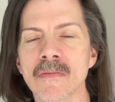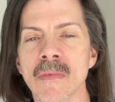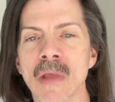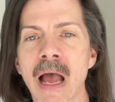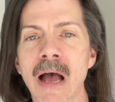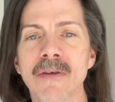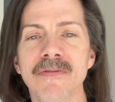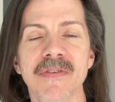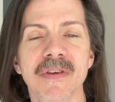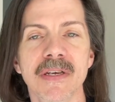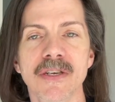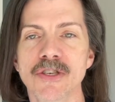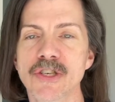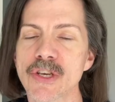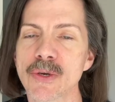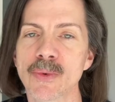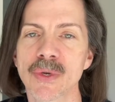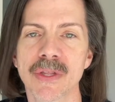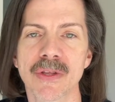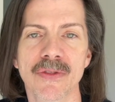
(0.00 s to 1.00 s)
I'll finish
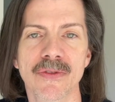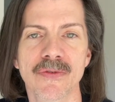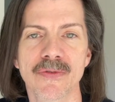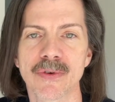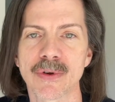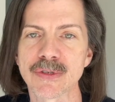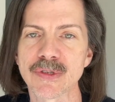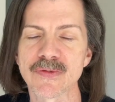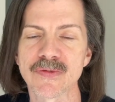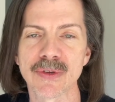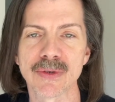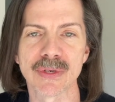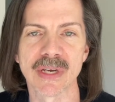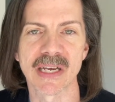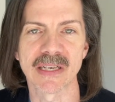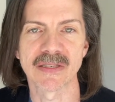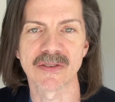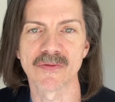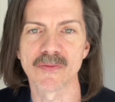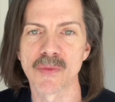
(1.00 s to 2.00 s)
it within the first few
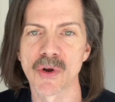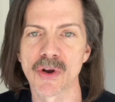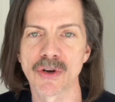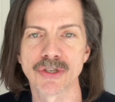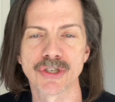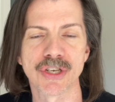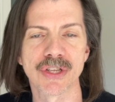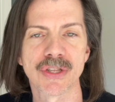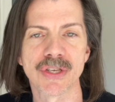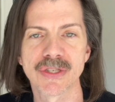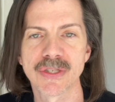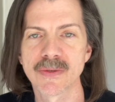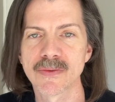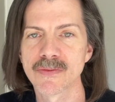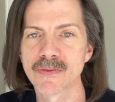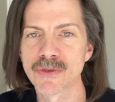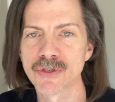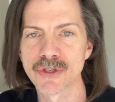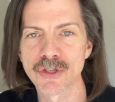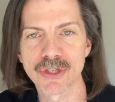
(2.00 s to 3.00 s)
days of March and this
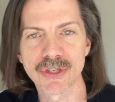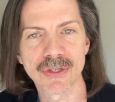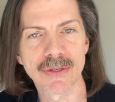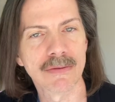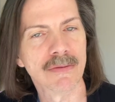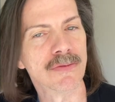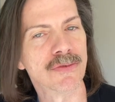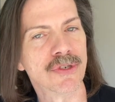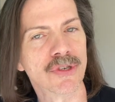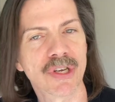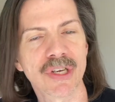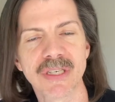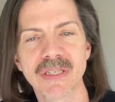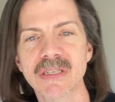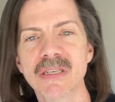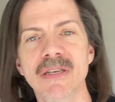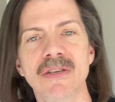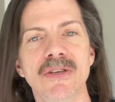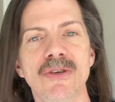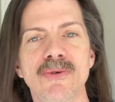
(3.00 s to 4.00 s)
just
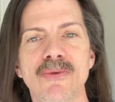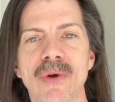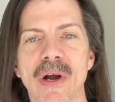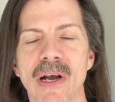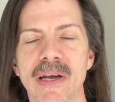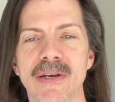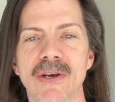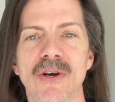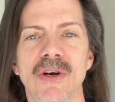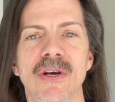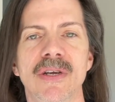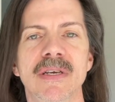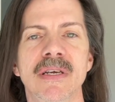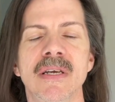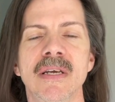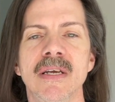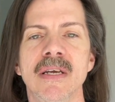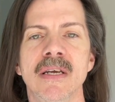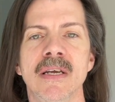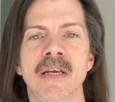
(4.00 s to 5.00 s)
continue right on.
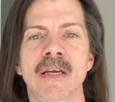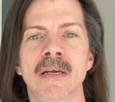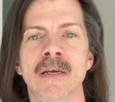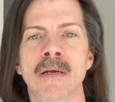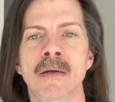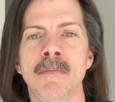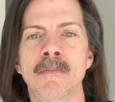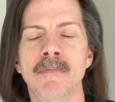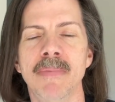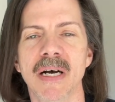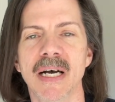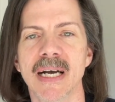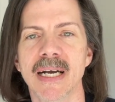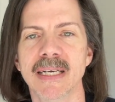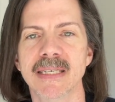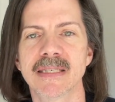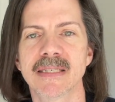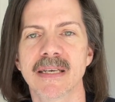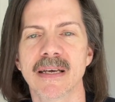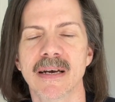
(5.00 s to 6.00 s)

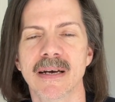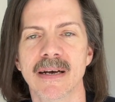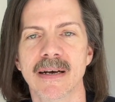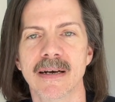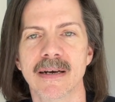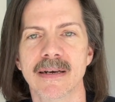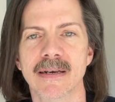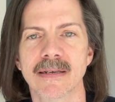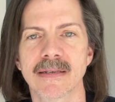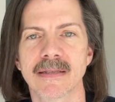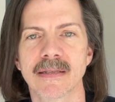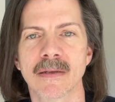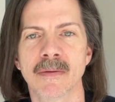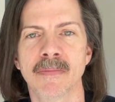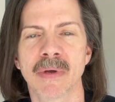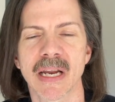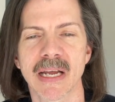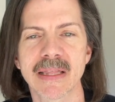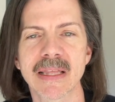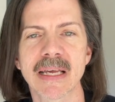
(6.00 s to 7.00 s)
But, uh,
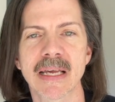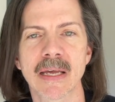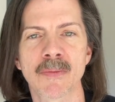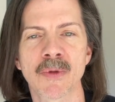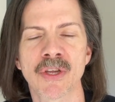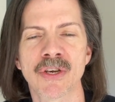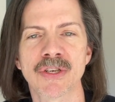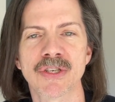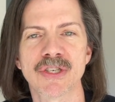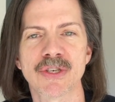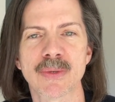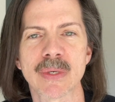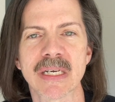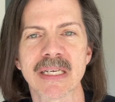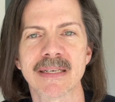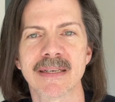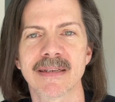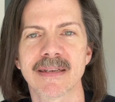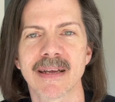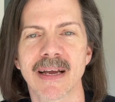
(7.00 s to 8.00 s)
but I think I'm going to do it.
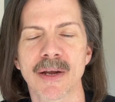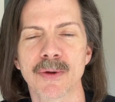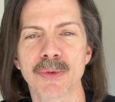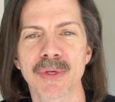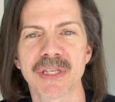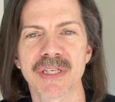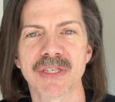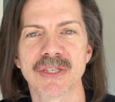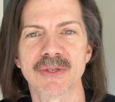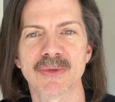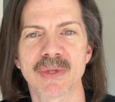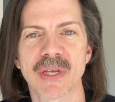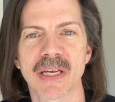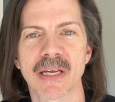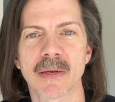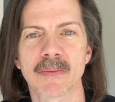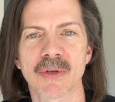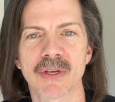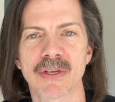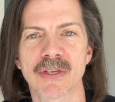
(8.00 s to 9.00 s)
I really do think
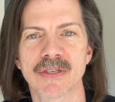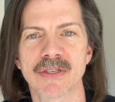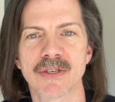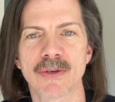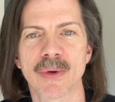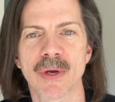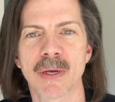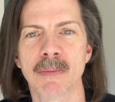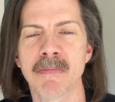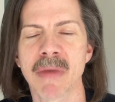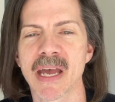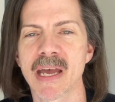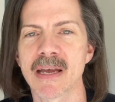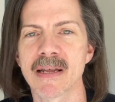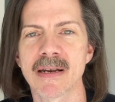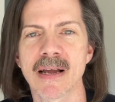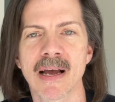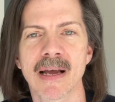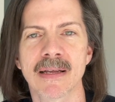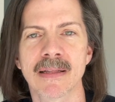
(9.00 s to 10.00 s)
I'm going to do it.
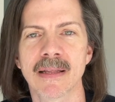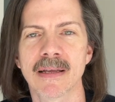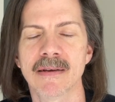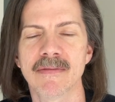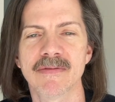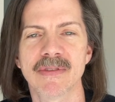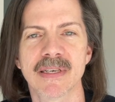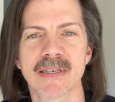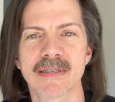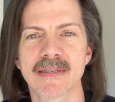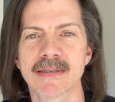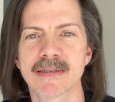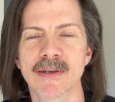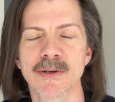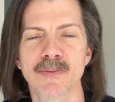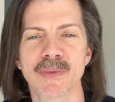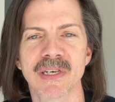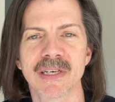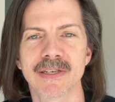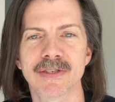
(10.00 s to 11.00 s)
Man, I love this so
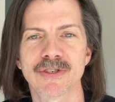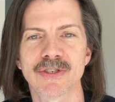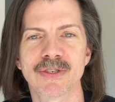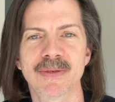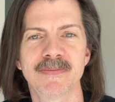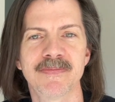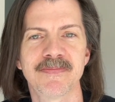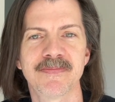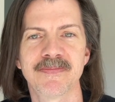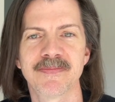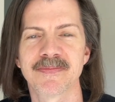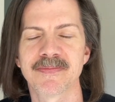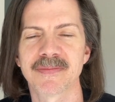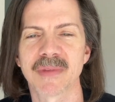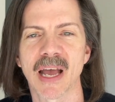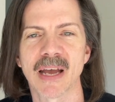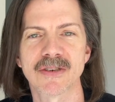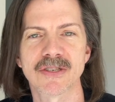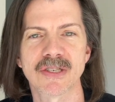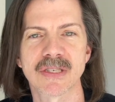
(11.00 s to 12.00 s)
much.
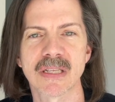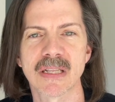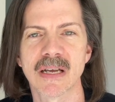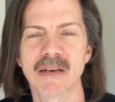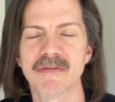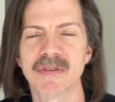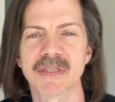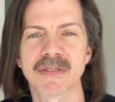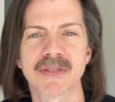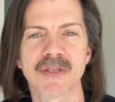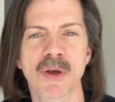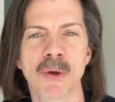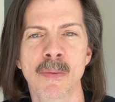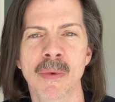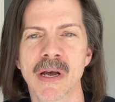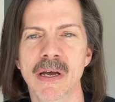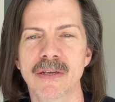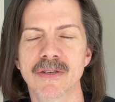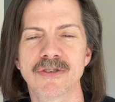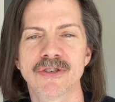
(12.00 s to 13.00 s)
I just love it so
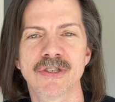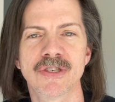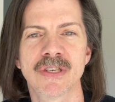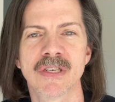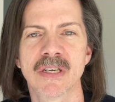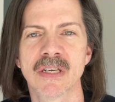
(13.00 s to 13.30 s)
much.